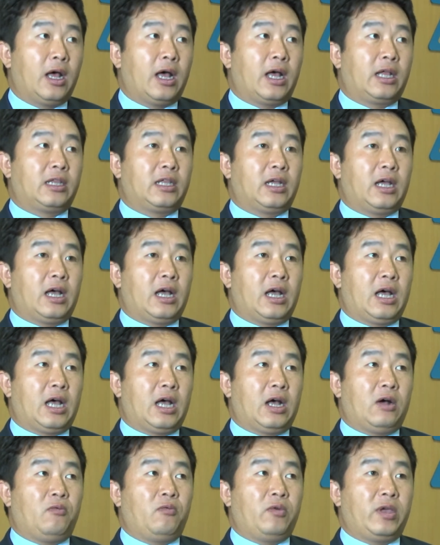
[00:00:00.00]
and
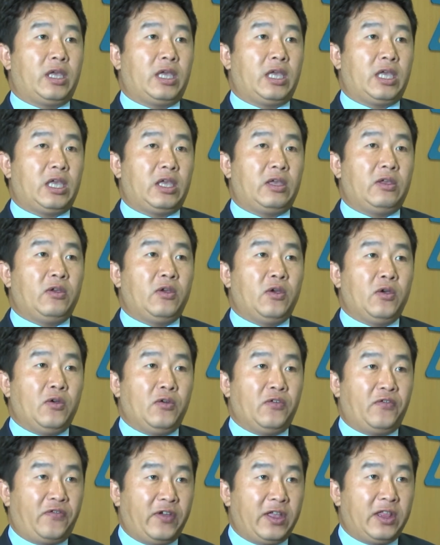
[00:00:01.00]
we
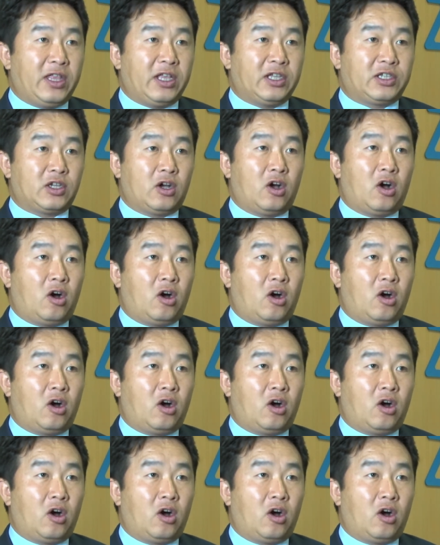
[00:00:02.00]
finish